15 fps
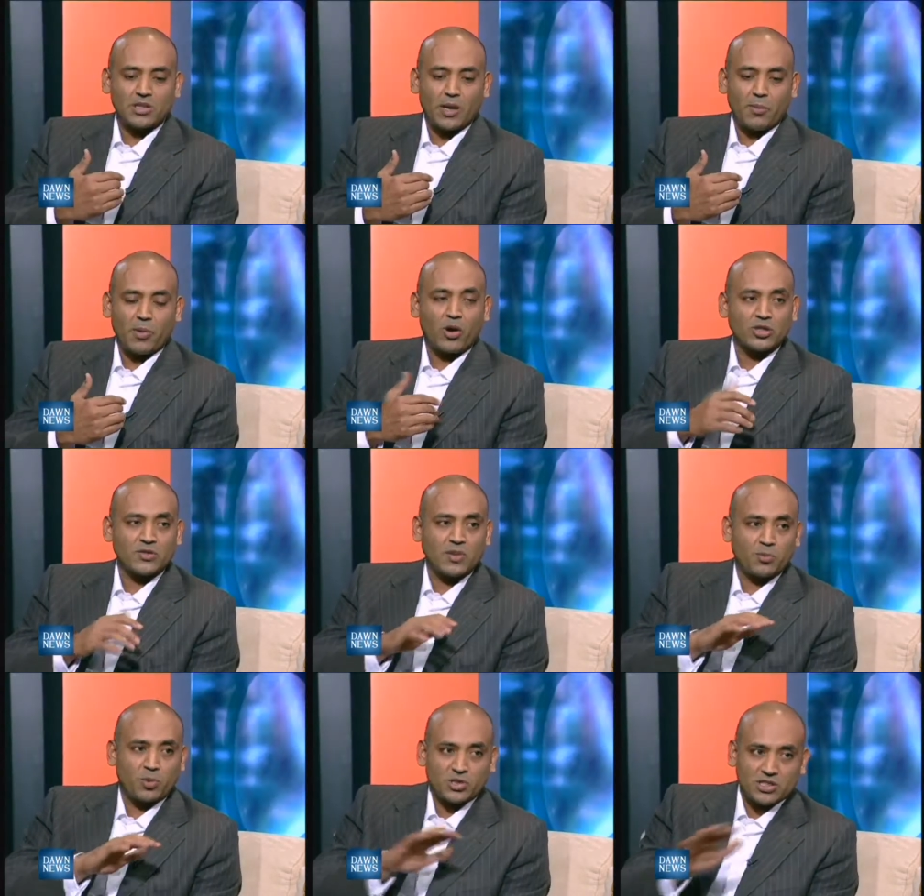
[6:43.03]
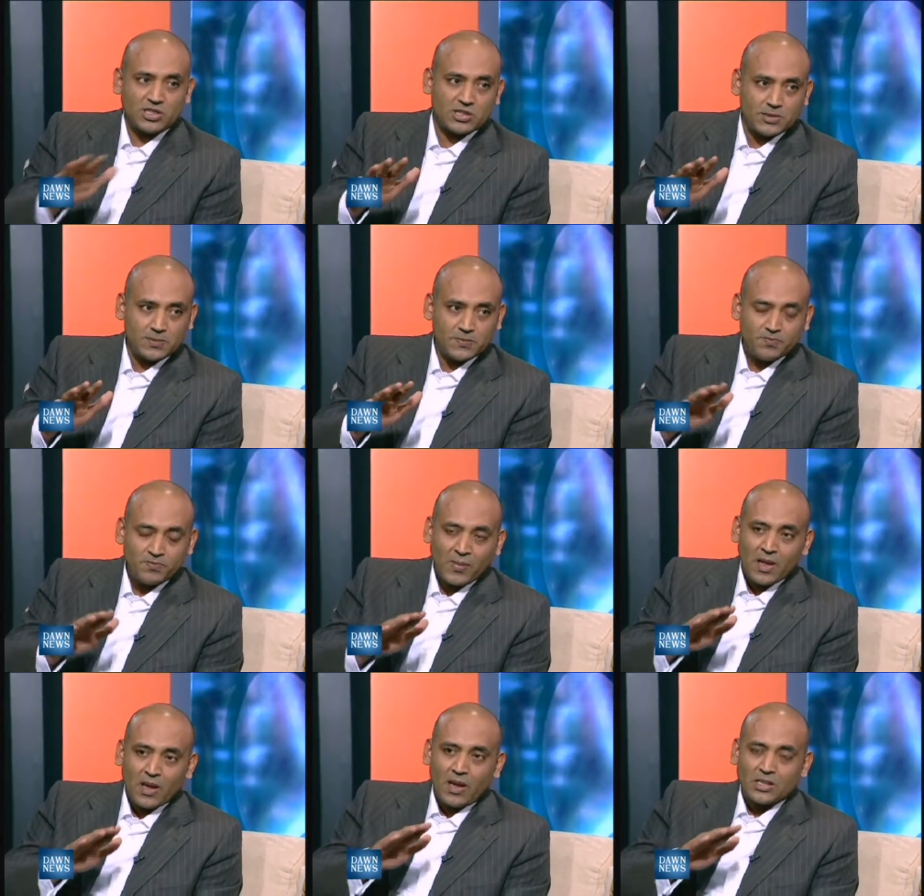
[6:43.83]
uh, because of the position,
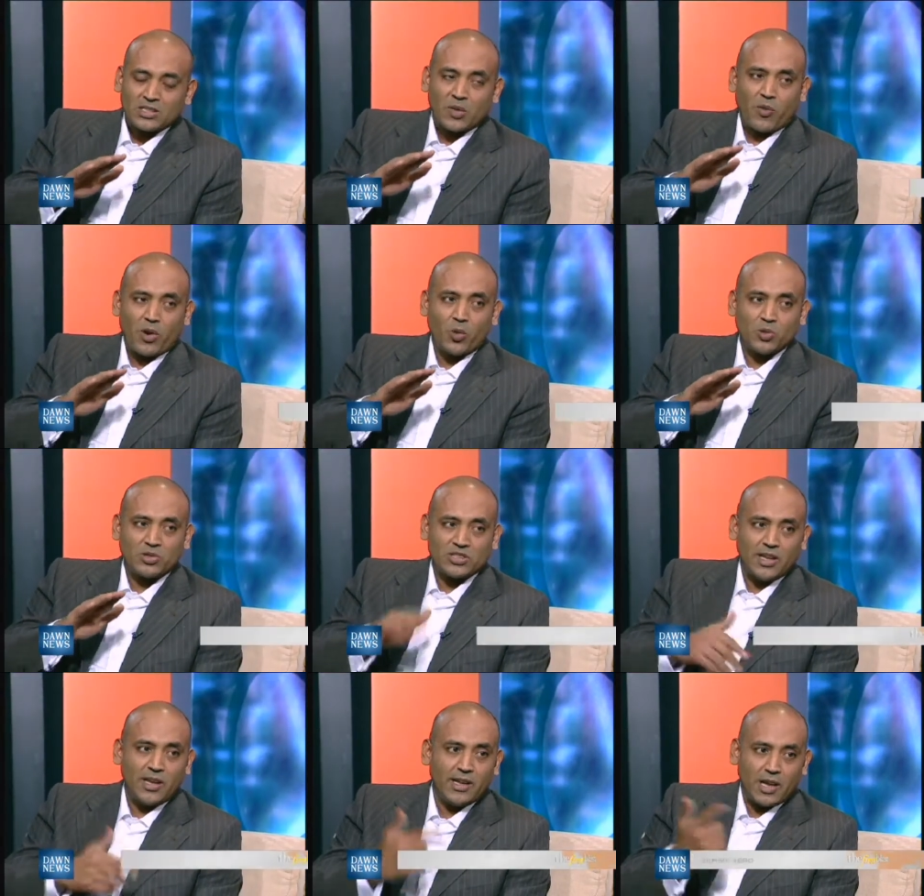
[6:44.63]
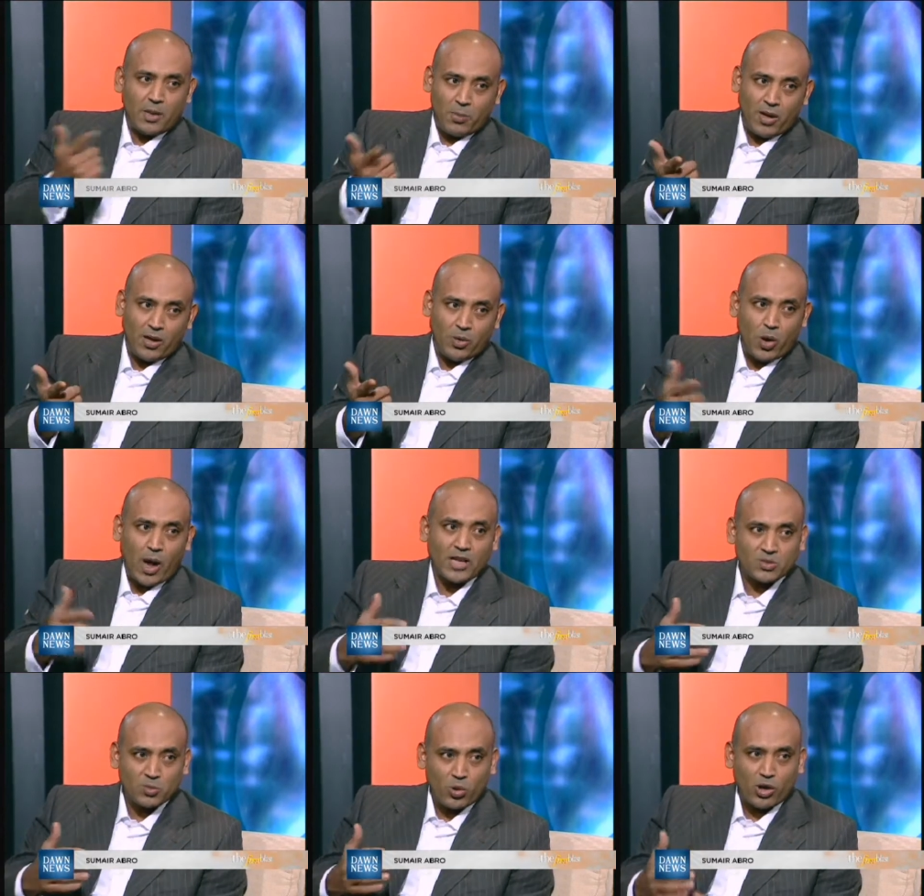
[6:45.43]
someone who's senior than me, who
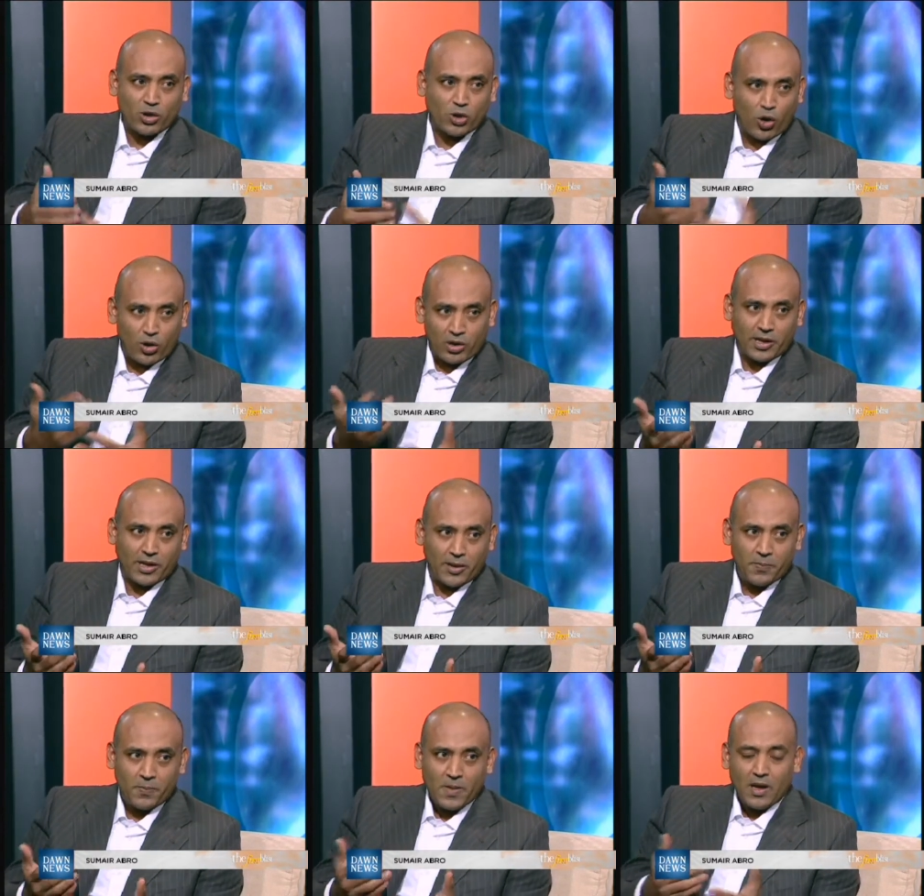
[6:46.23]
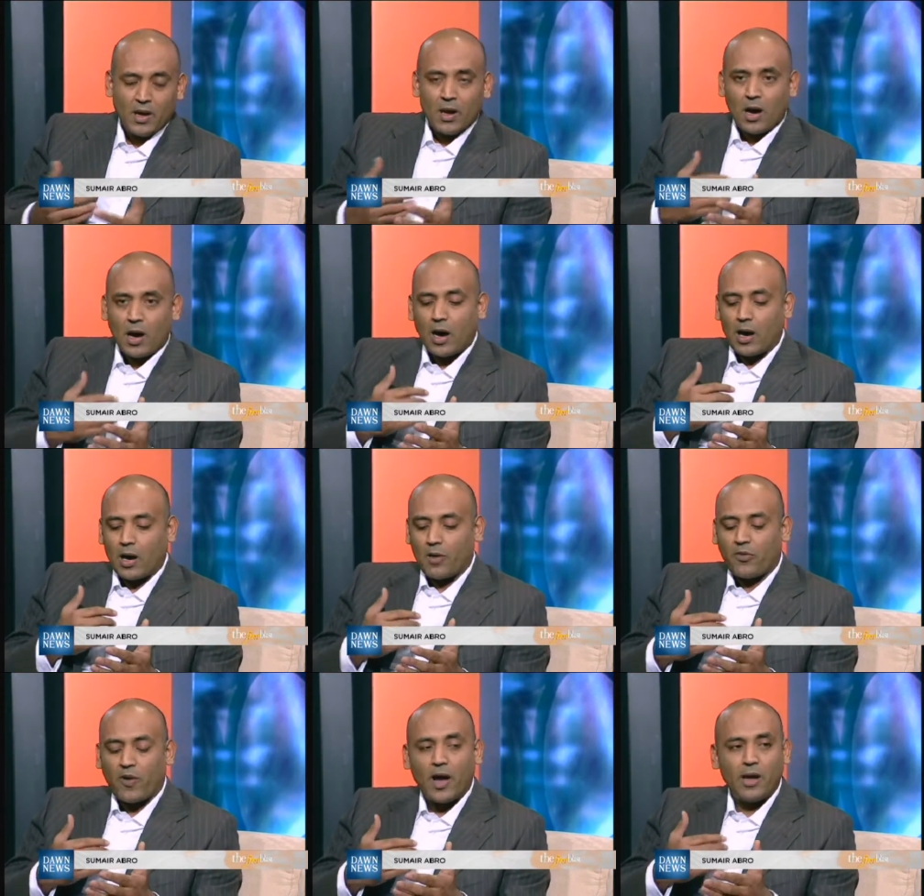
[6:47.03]
has hmm. more authority, uh,
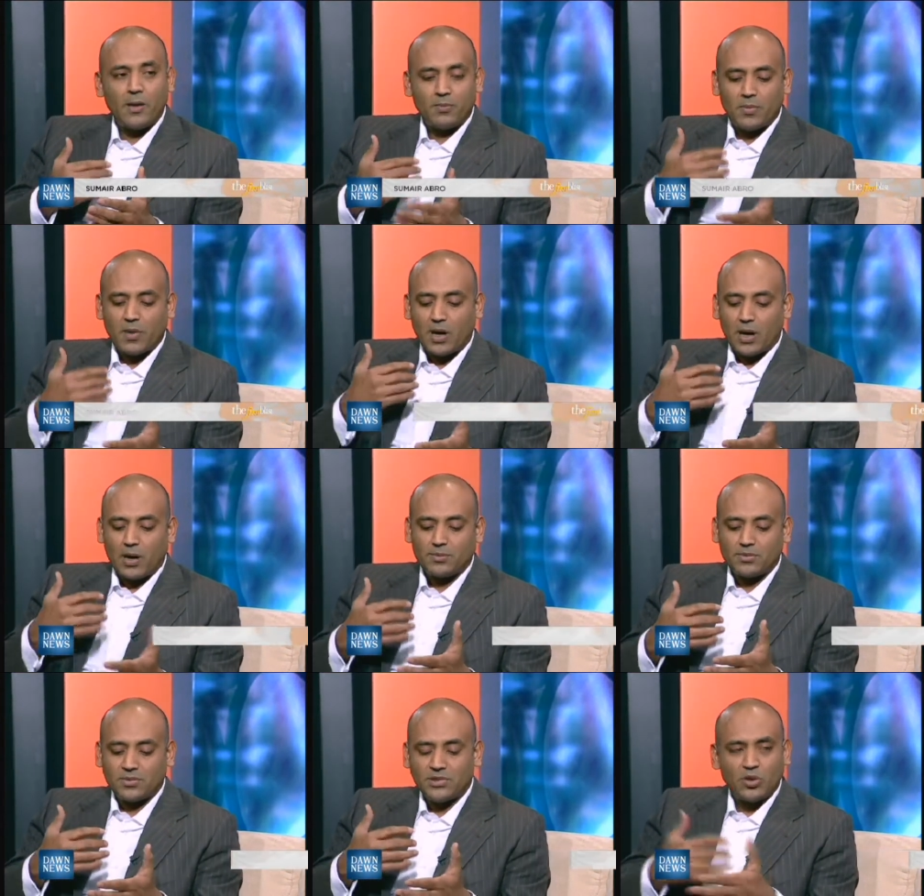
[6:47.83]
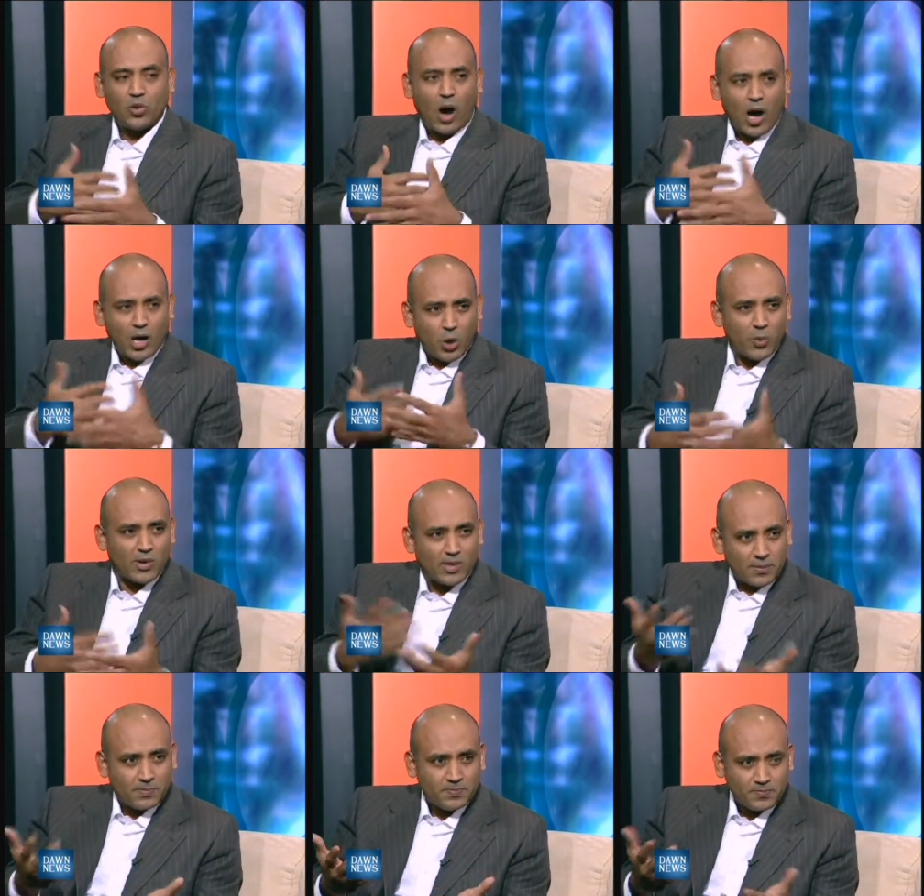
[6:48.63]
if I, uh, you know, argue
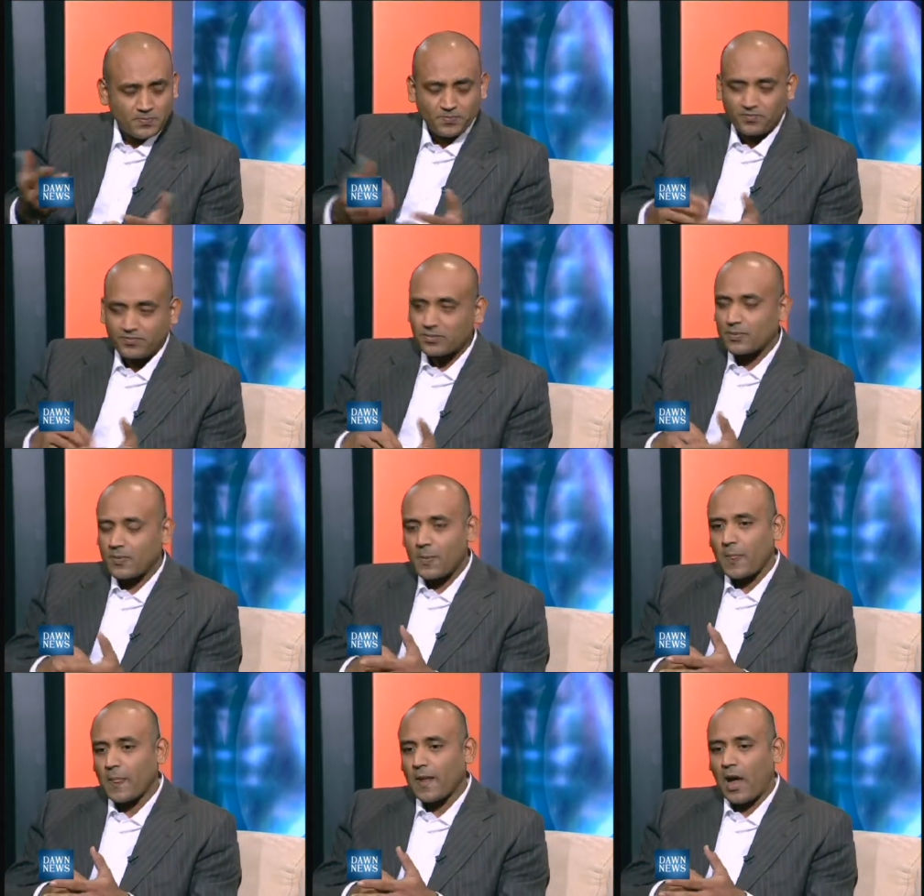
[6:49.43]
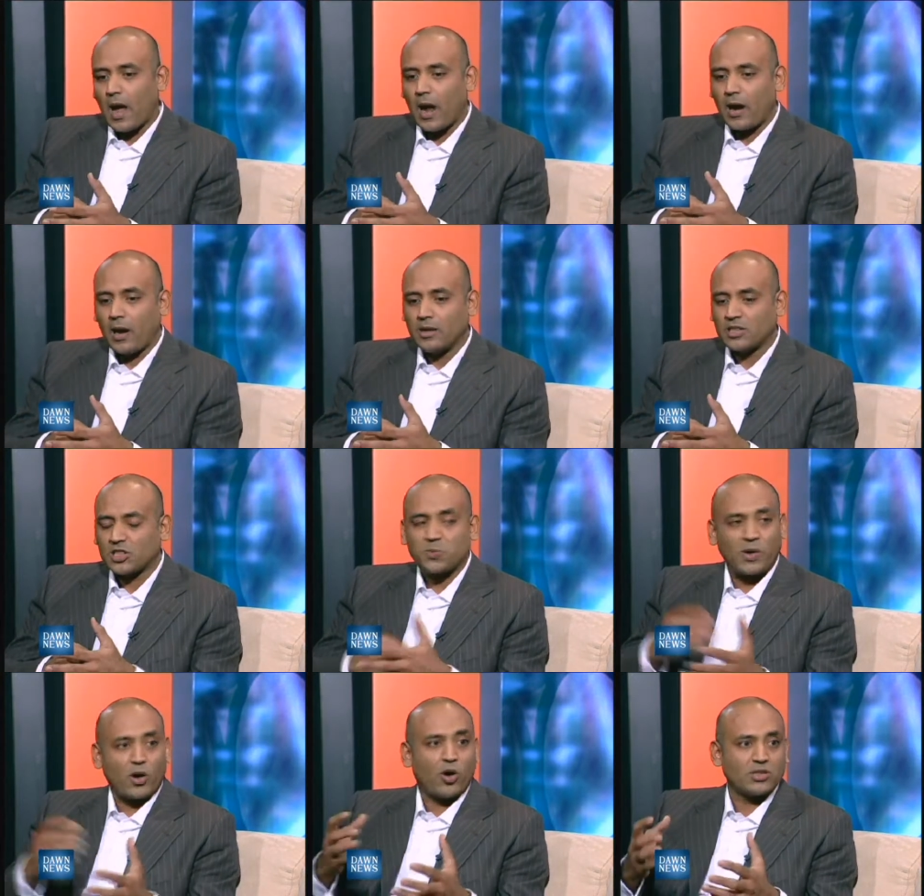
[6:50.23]
with him, and
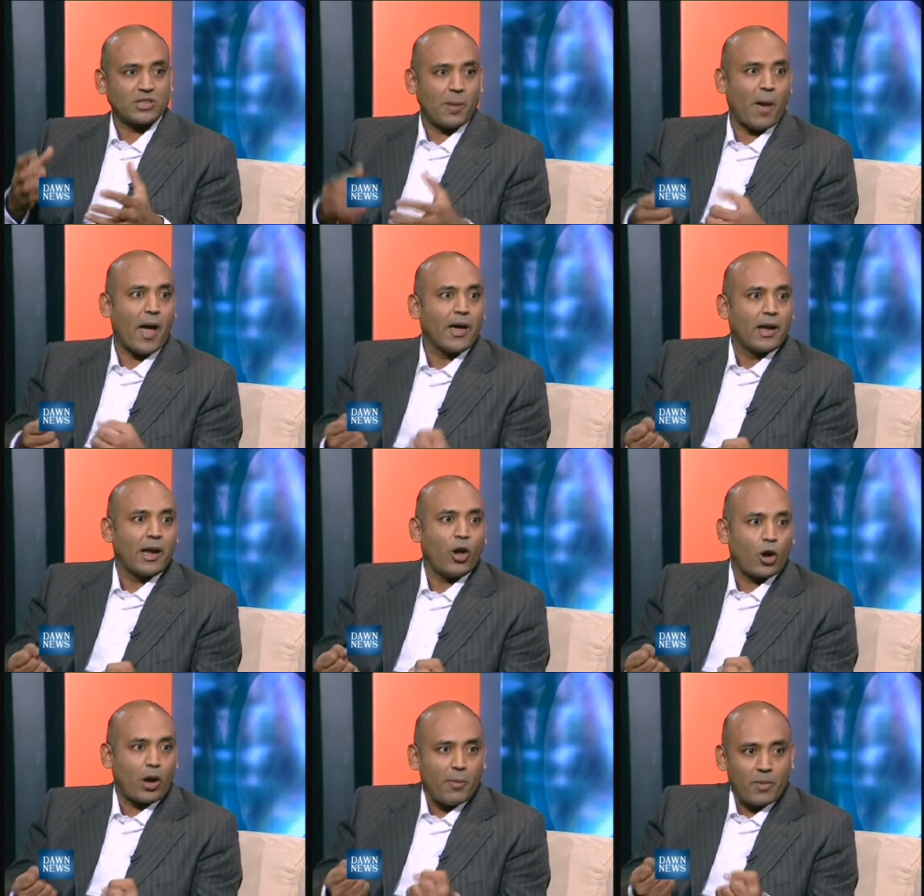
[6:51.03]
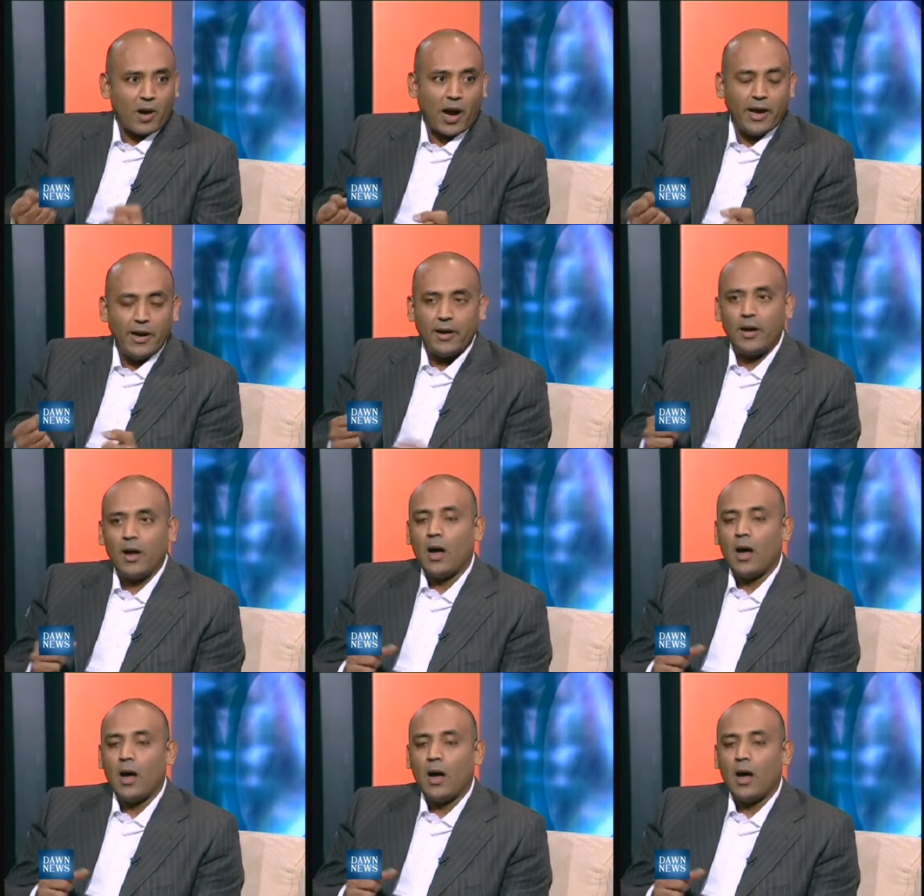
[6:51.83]
just because I'm angry or I'm right,